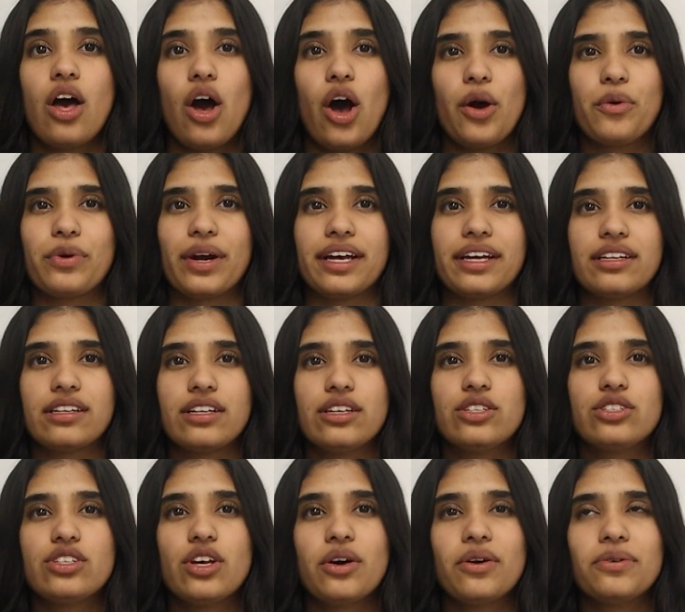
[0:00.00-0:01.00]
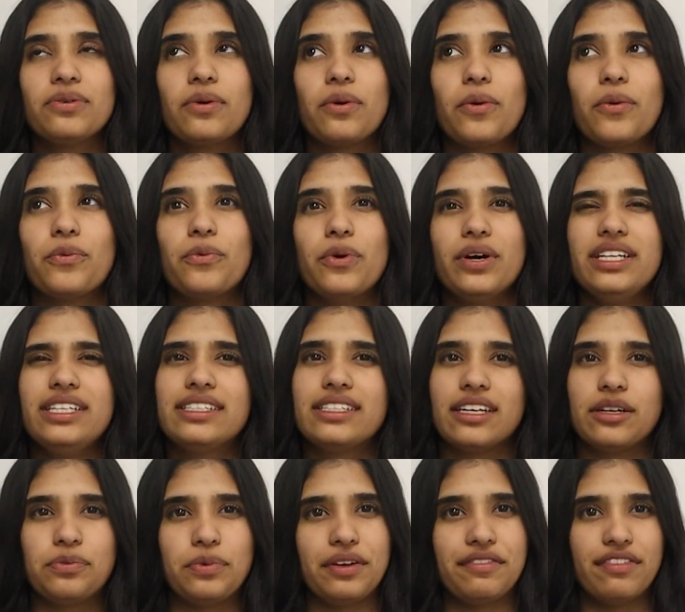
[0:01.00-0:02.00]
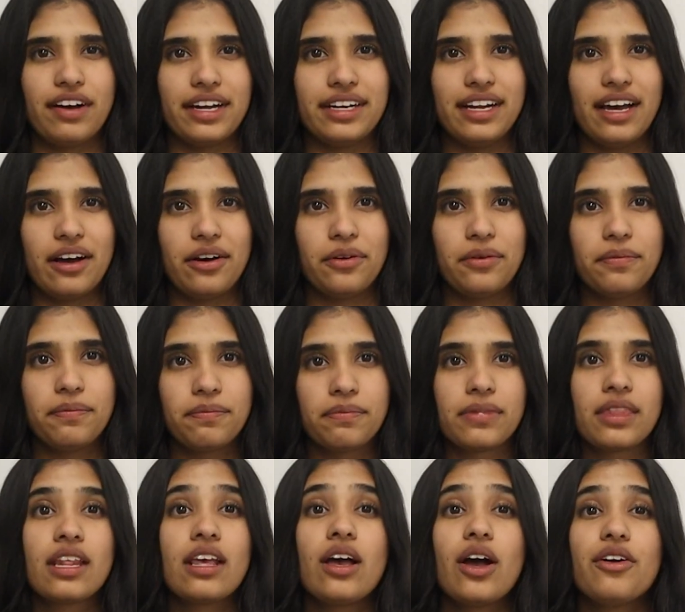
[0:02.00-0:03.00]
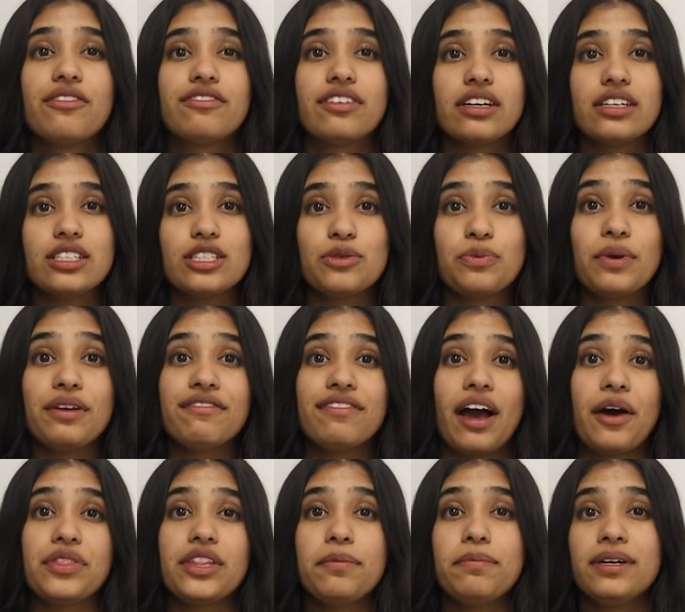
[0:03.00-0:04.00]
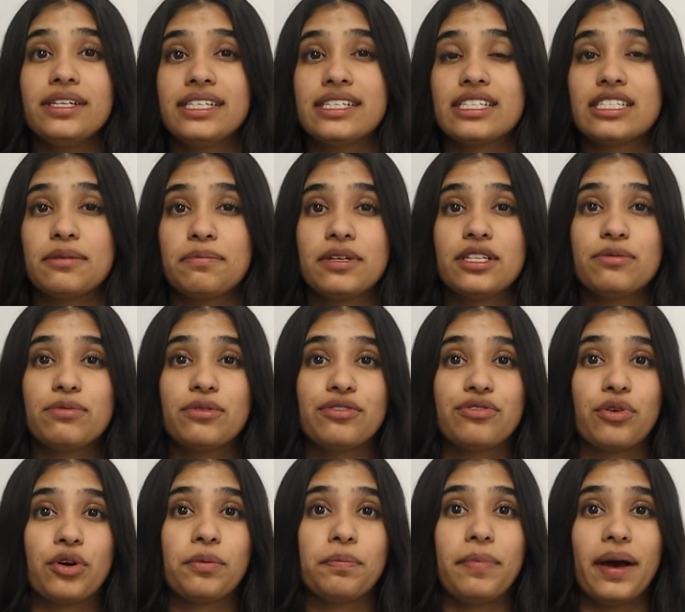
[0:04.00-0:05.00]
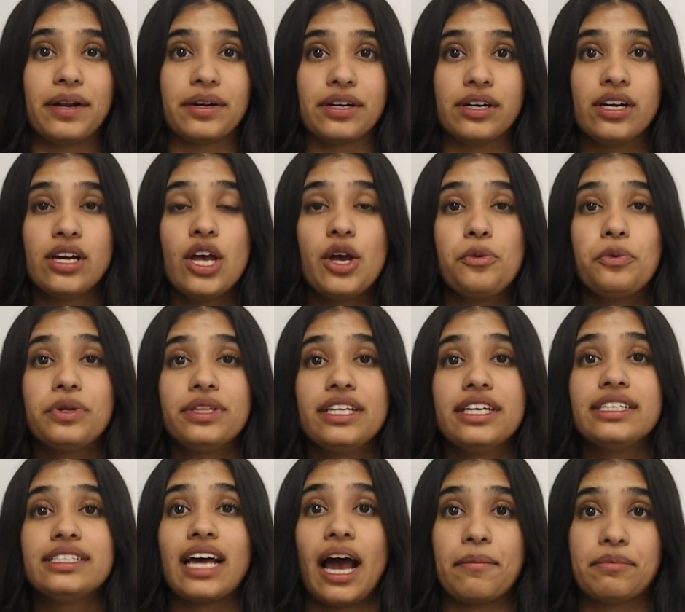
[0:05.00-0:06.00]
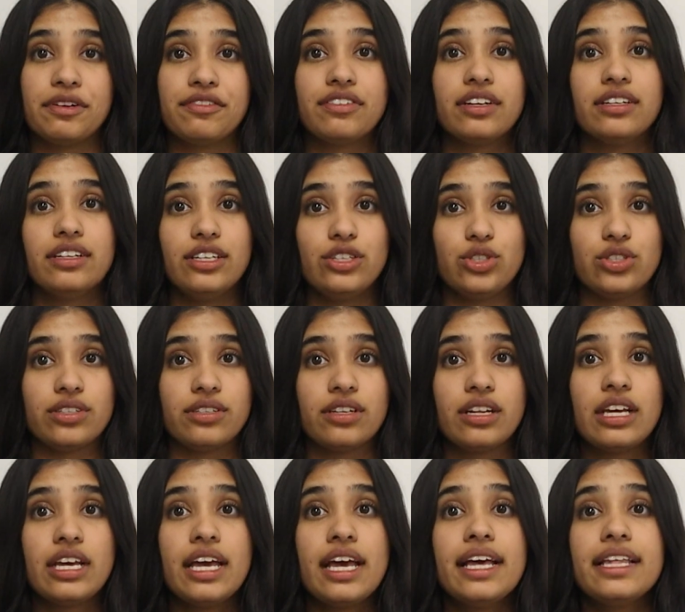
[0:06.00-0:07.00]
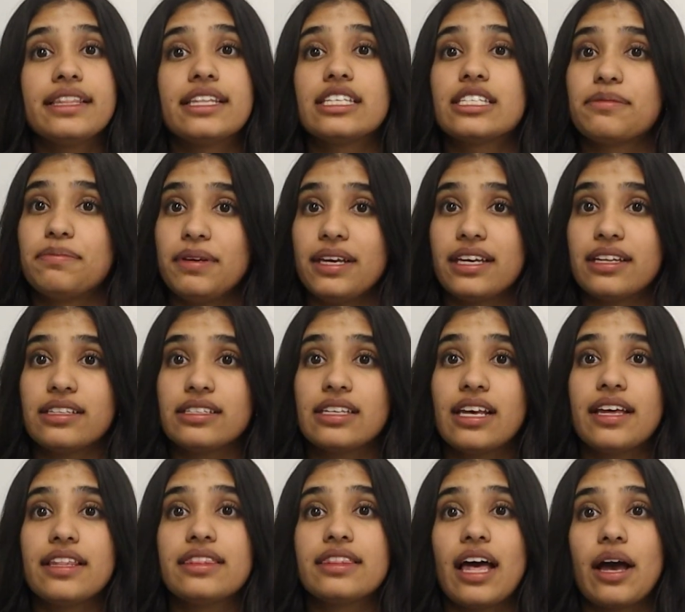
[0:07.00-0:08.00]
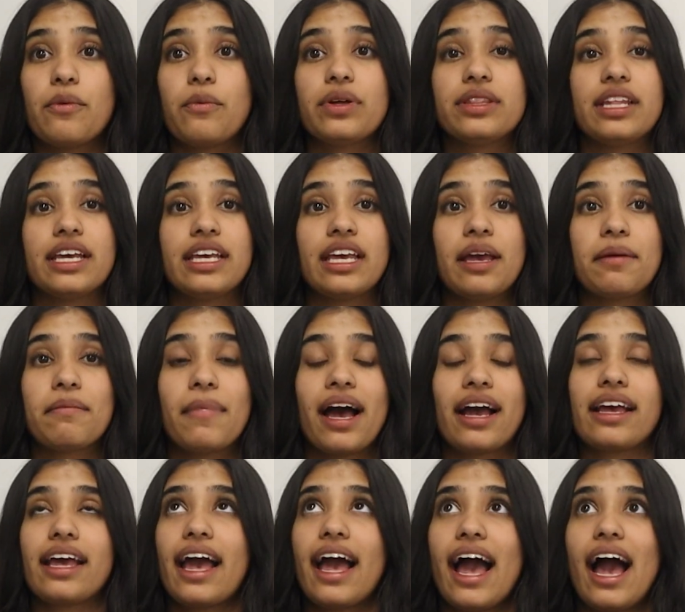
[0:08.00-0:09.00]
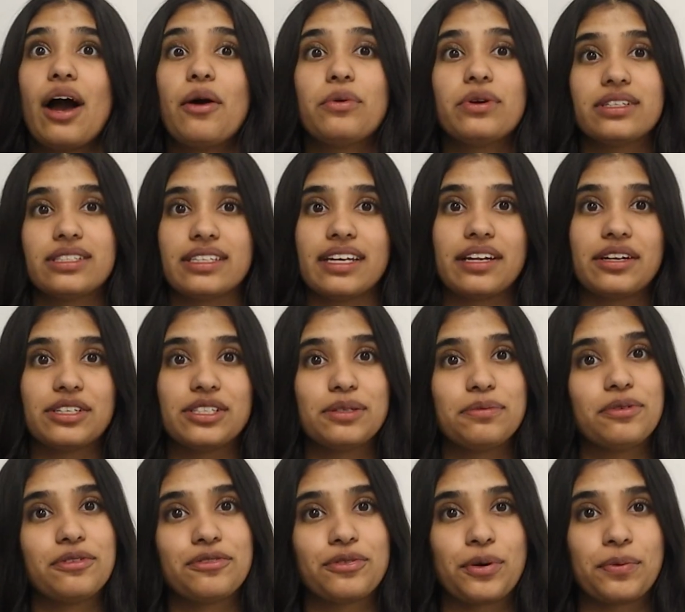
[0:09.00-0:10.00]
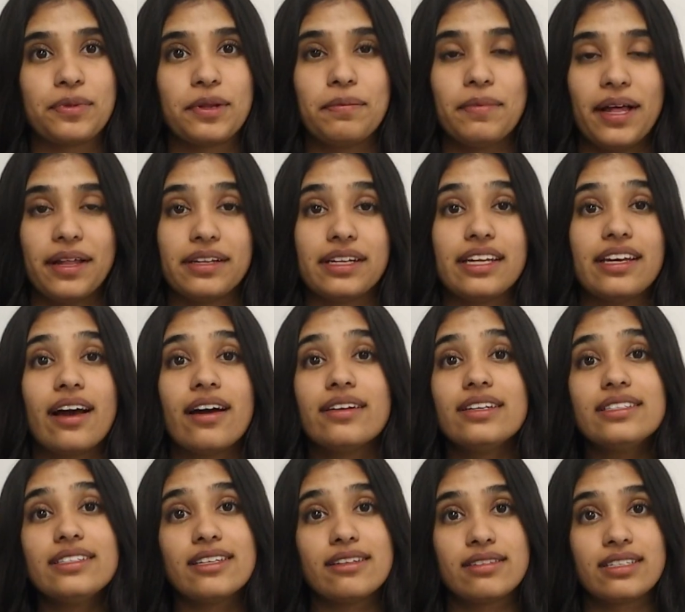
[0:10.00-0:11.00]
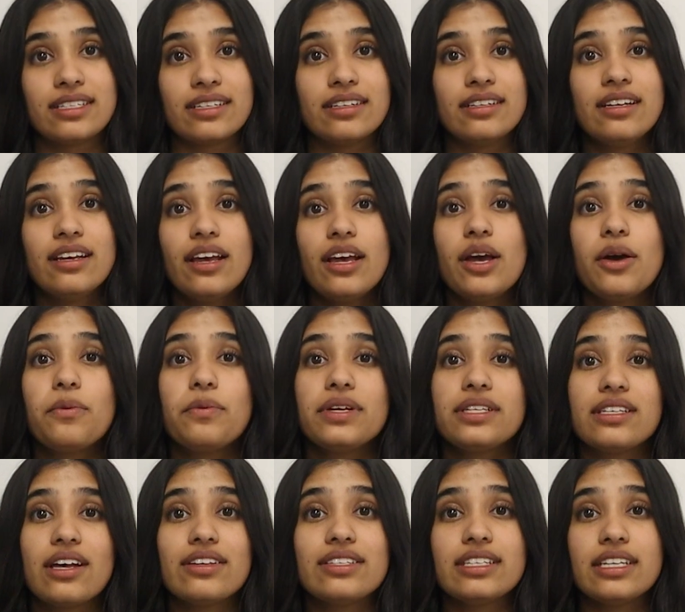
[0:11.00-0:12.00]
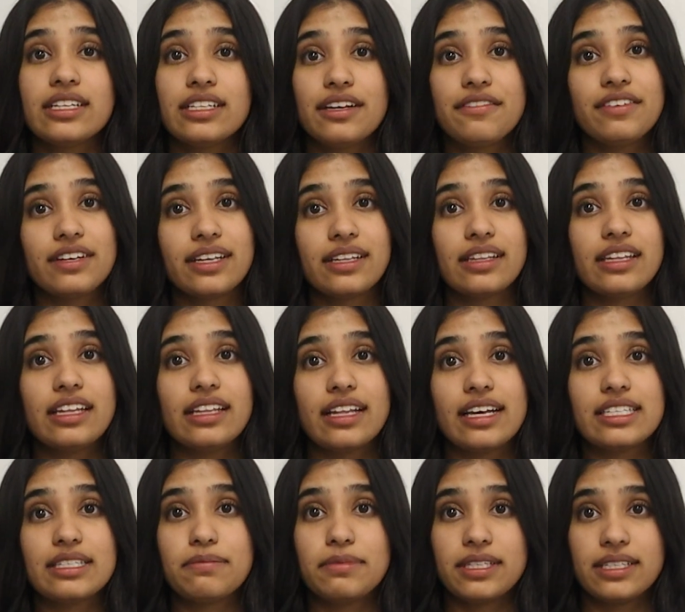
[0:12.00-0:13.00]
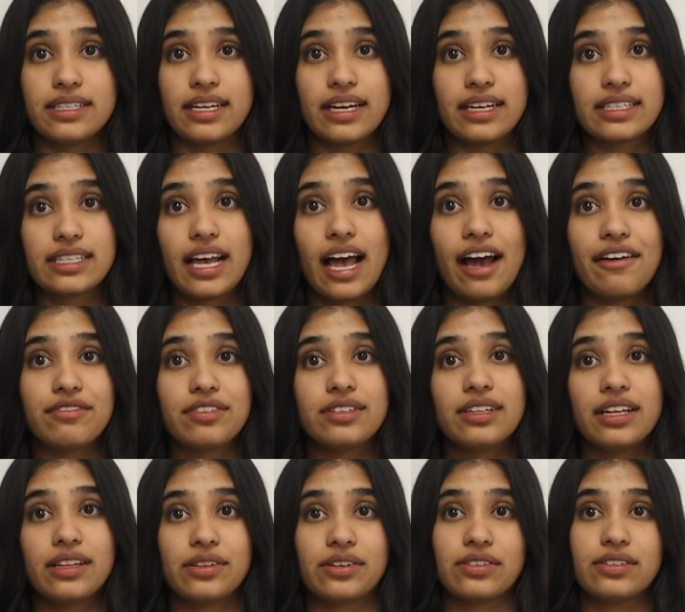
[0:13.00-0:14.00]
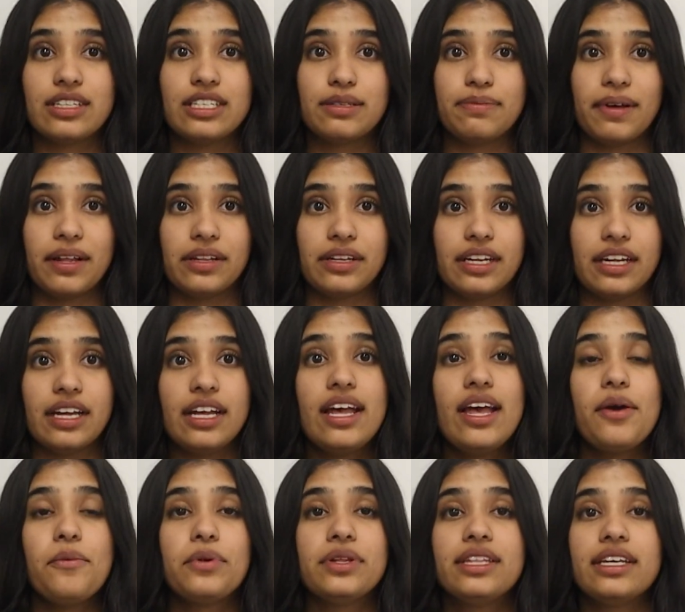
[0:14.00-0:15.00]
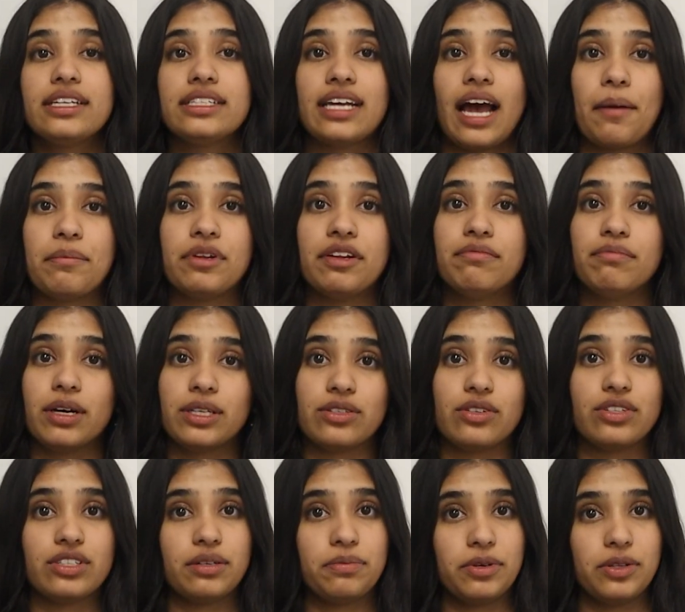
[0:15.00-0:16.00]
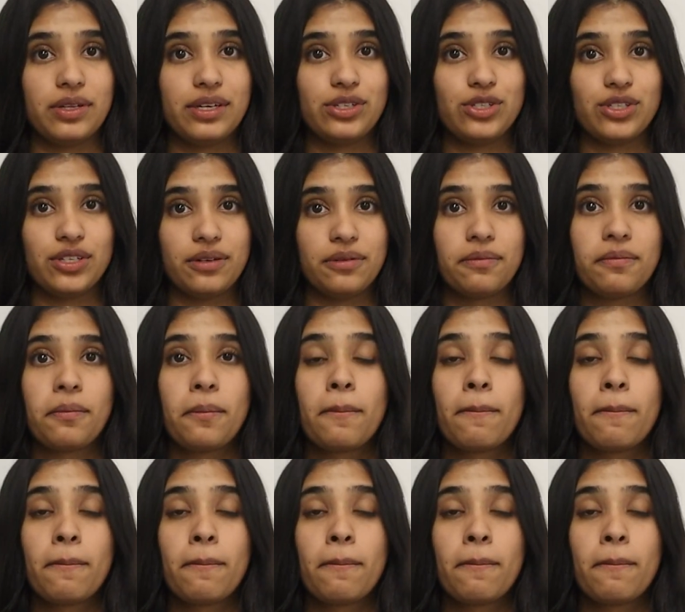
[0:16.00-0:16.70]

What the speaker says: Alright, so what did we find out? First, we found that participants performed better with the adaptive condition. This means that when they came back hours later to perform the melody unassisted, we saw significantly less mistakes after they learned this melody with the adaptive muscle stimulation.